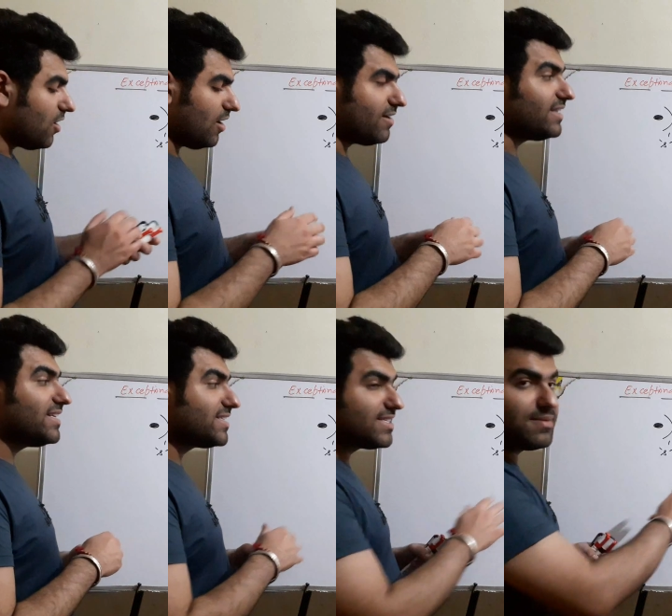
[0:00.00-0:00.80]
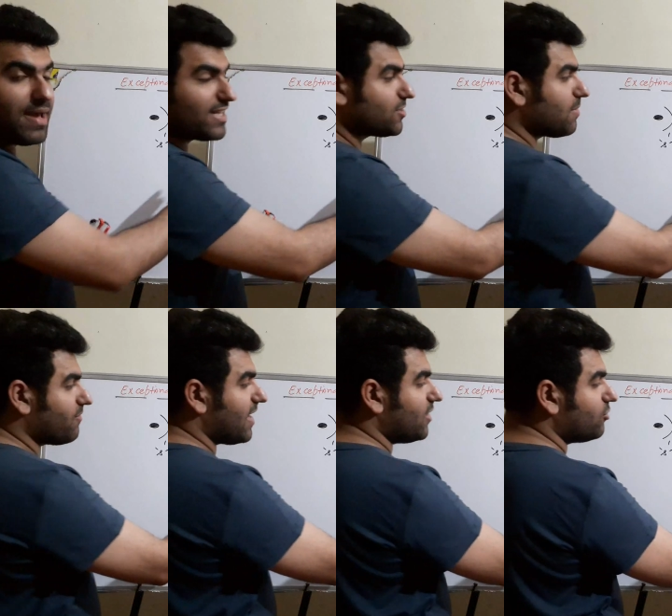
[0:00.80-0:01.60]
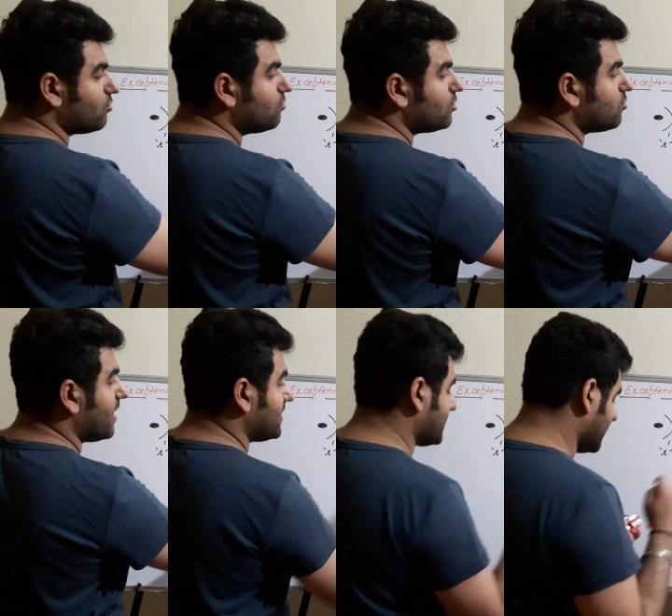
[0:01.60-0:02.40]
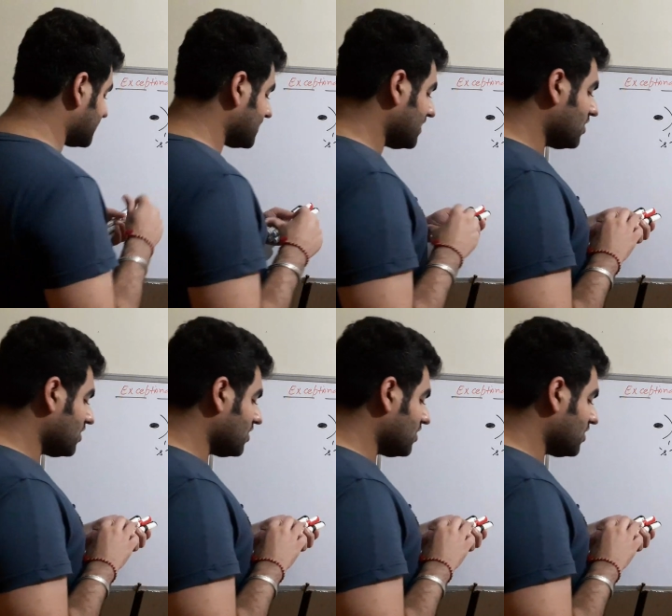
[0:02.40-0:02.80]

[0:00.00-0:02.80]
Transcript: Alright, this is the maximum value 2, 2 and 6.